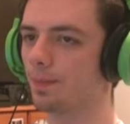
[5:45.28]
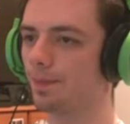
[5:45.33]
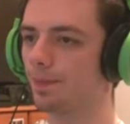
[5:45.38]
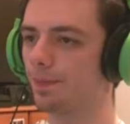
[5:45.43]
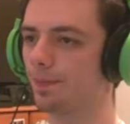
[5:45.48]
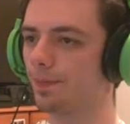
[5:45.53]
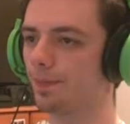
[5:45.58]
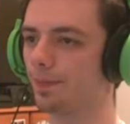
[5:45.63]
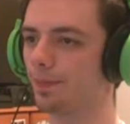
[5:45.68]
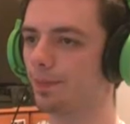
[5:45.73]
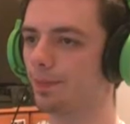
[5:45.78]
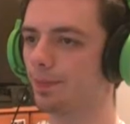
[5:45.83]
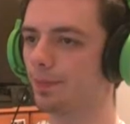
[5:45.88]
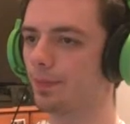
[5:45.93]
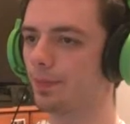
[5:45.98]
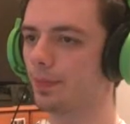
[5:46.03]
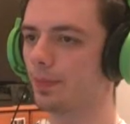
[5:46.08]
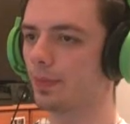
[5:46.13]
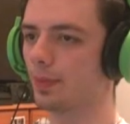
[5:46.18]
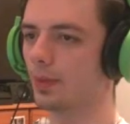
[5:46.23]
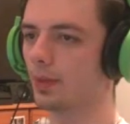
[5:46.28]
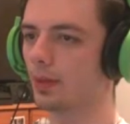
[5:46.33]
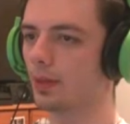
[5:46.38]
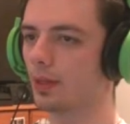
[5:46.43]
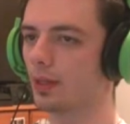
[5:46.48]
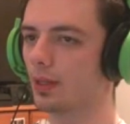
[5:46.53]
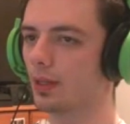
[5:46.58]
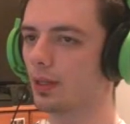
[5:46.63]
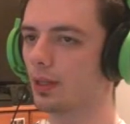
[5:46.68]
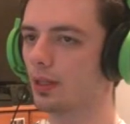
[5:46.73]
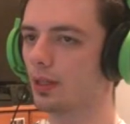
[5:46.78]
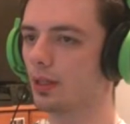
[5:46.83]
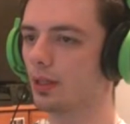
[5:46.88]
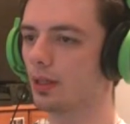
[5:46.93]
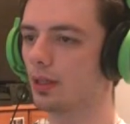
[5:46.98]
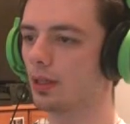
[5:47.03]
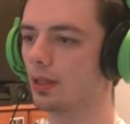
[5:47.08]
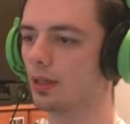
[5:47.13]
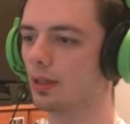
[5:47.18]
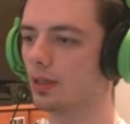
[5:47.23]

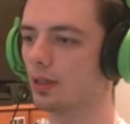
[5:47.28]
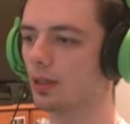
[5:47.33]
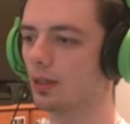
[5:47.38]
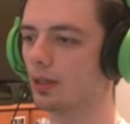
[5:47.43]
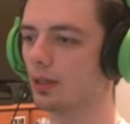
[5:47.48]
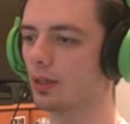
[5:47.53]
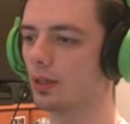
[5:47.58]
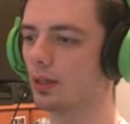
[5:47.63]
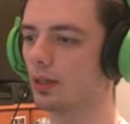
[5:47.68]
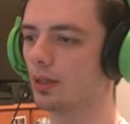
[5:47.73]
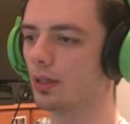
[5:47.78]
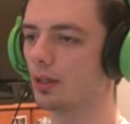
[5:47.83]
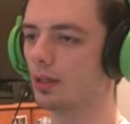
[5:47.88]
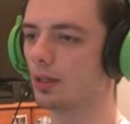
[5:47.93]
[no speech]